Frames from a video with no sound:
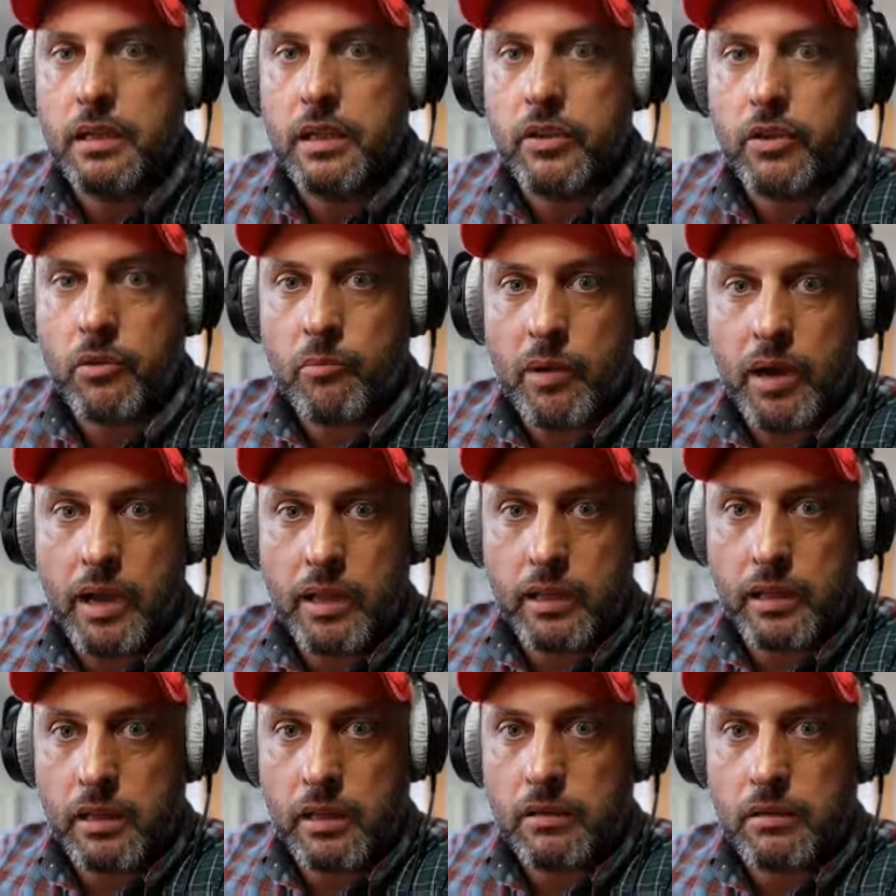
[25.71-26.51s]
your
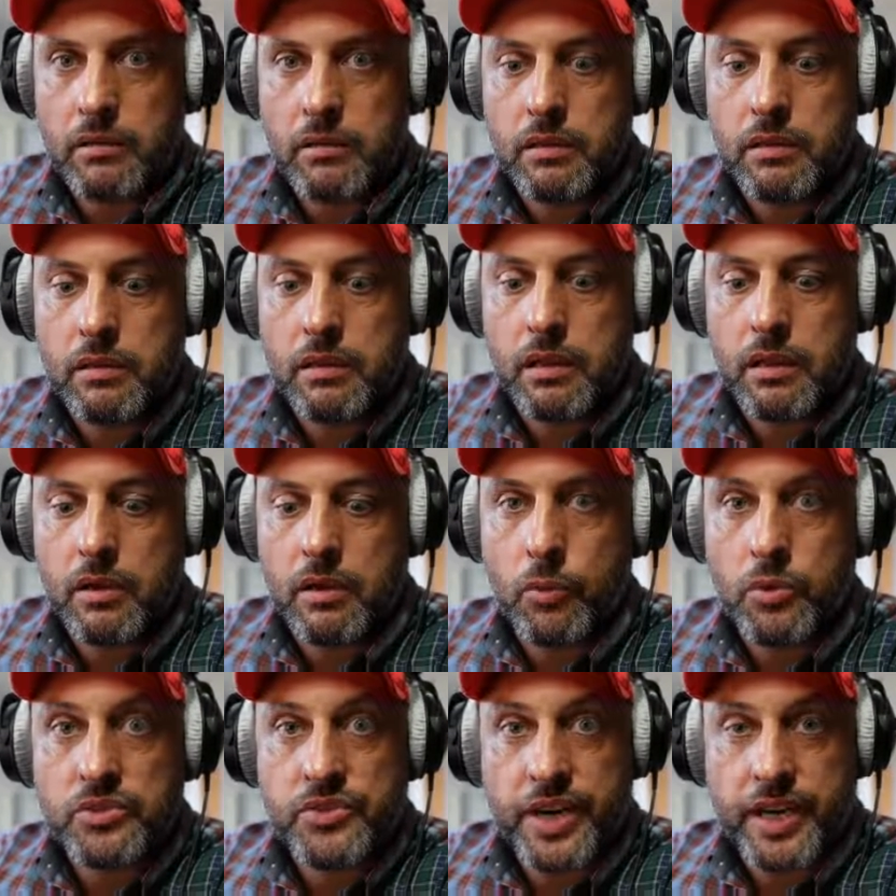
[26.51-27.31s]
model
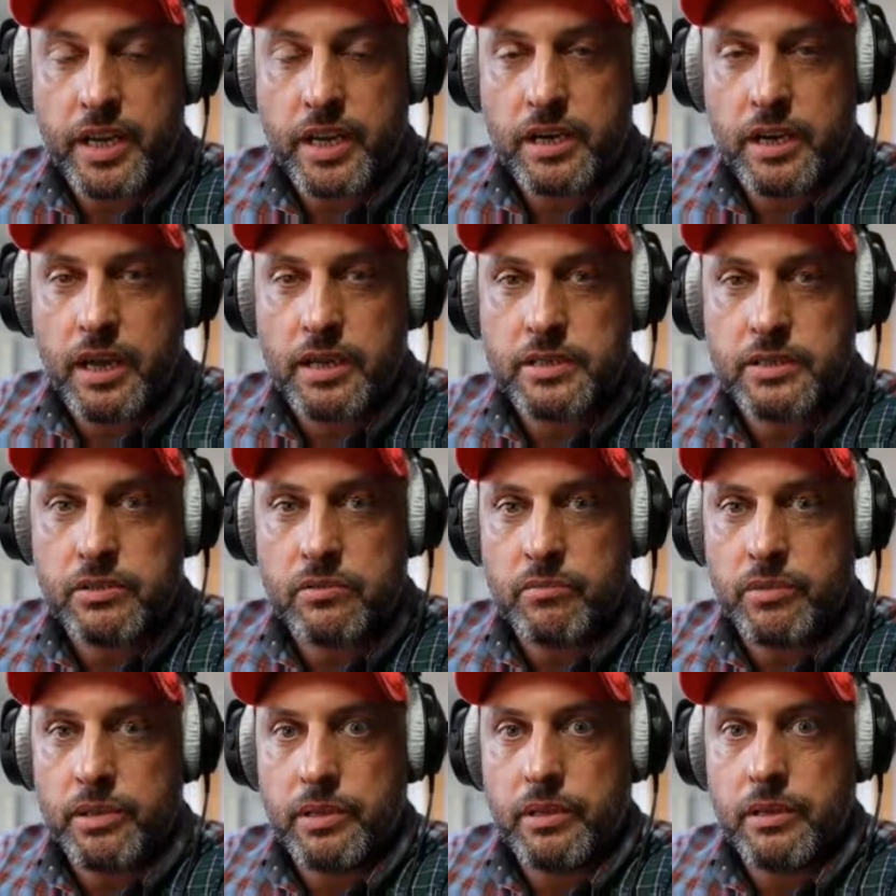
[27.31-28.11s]
was recognized to
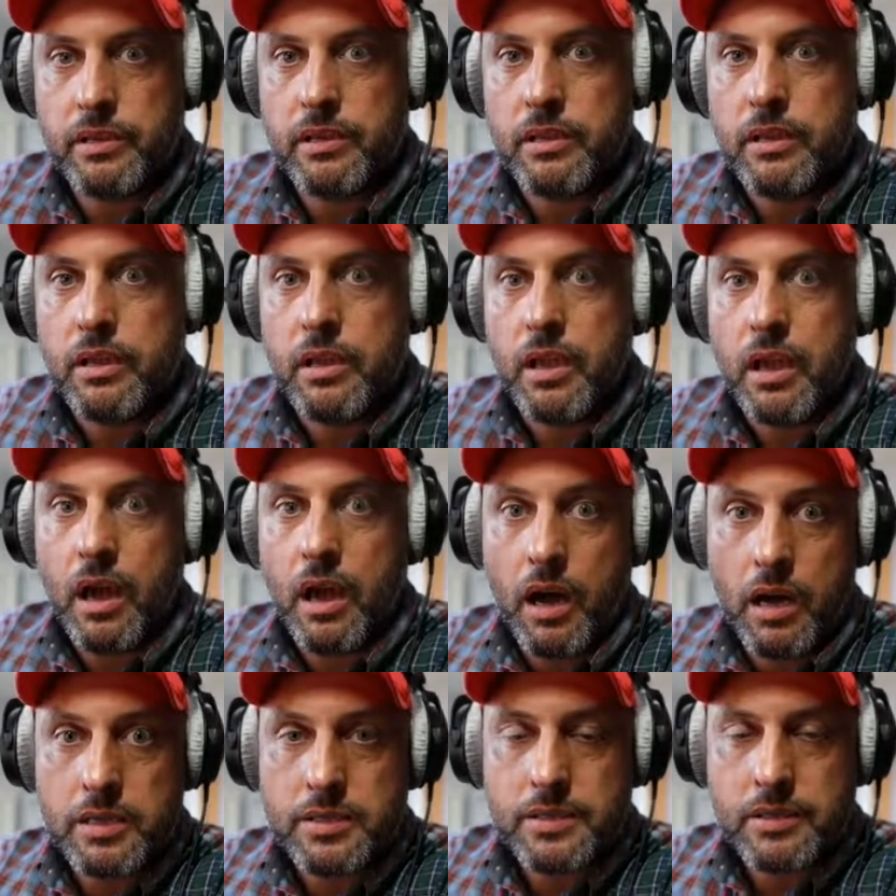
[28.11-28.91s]
be
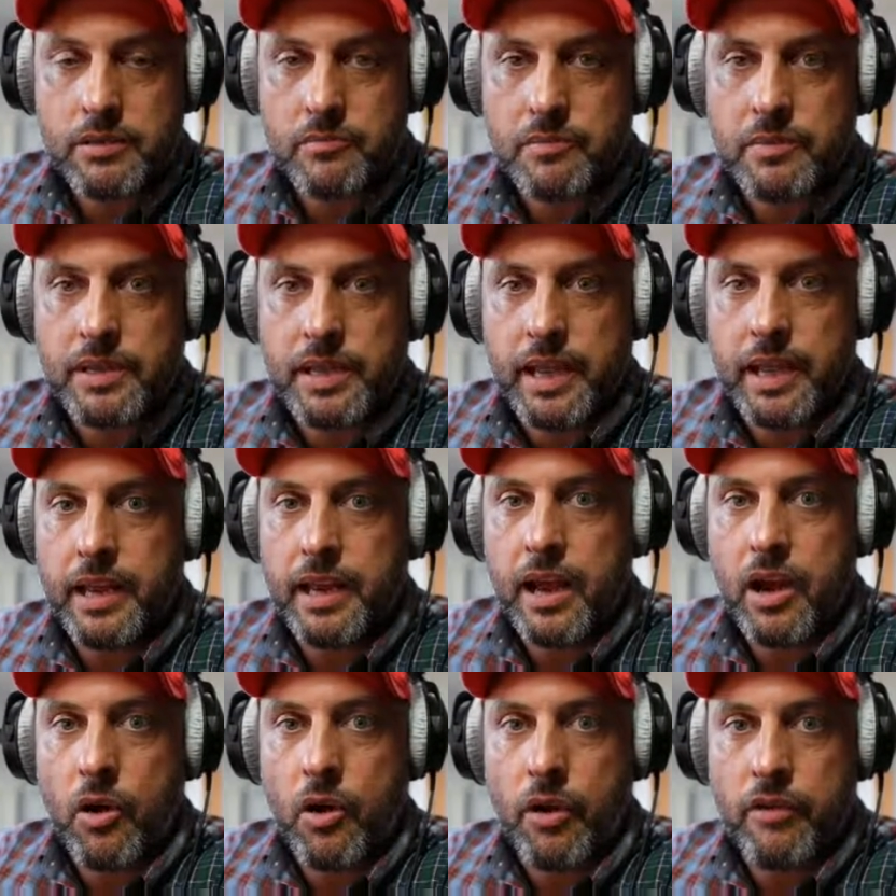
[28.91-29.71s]
awesome, and
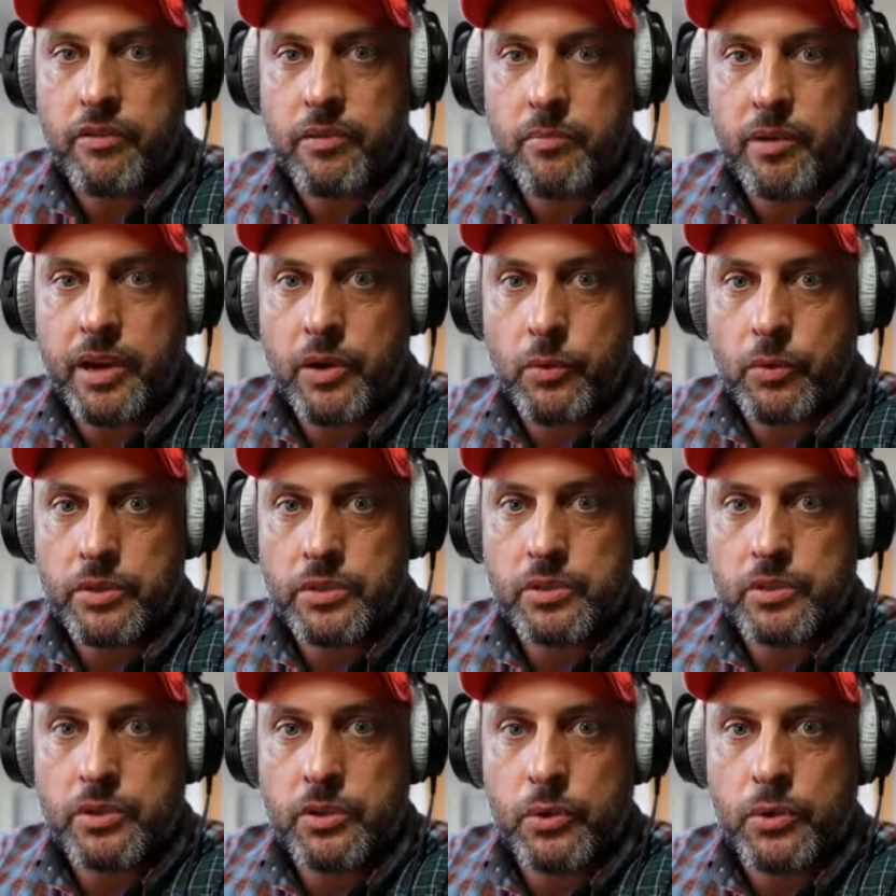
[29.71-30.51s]
now everybody wants
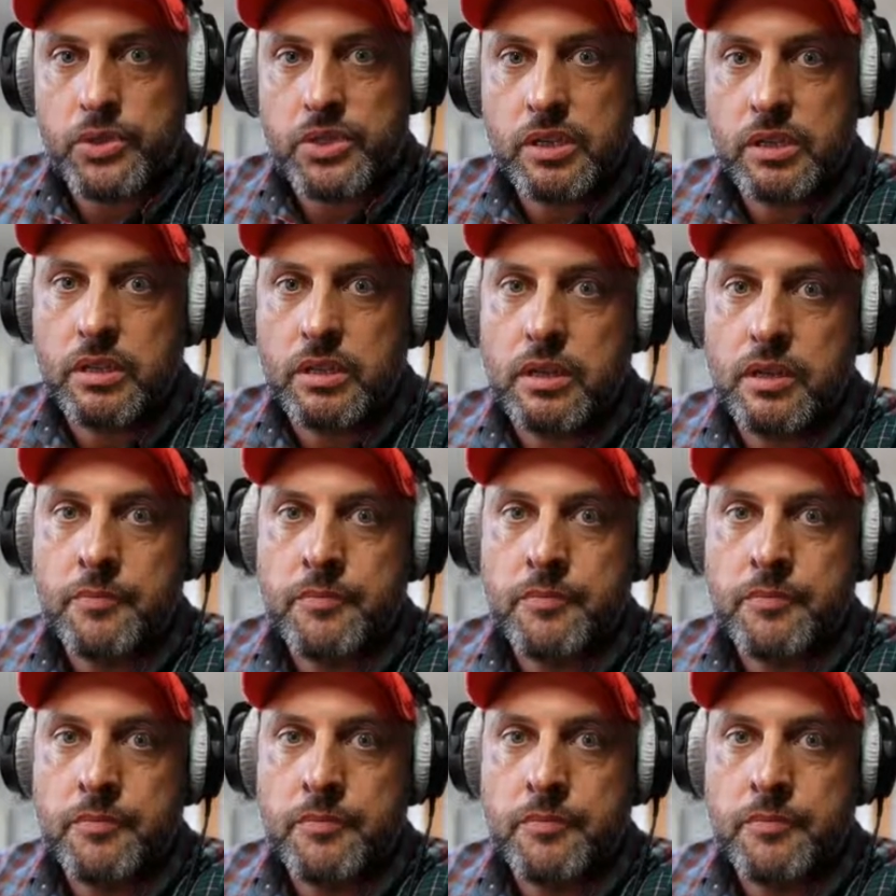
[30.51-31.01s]
to use it.